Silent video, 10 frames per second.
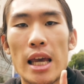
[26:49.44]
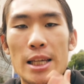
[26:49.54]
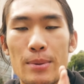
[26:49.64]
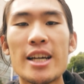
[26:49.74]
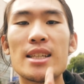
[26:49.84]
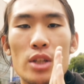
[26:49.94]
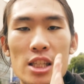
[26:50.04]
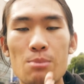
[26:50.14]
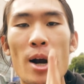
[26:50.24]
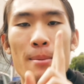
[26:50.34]
is because I was
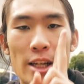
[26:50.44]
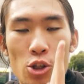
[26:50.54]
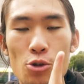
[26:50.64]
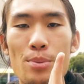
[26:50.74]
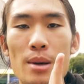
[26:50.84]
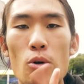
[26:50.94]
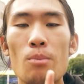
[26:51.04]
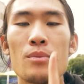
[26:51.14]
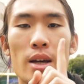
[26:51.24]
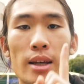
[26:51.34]
inspired by 2 people,
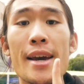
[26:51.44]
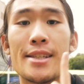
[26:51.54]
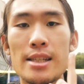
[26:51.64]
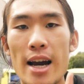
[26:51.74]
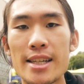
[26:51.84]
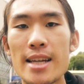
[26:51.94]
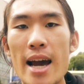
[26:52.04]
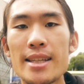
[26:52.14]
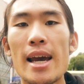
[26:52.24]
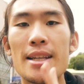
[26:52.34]
Casey
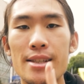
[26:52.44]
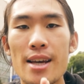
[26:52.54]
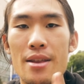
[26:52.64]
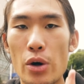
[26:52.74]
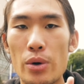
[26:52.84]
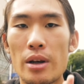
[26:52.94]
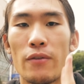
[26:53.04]
Neistat and Seth Godin.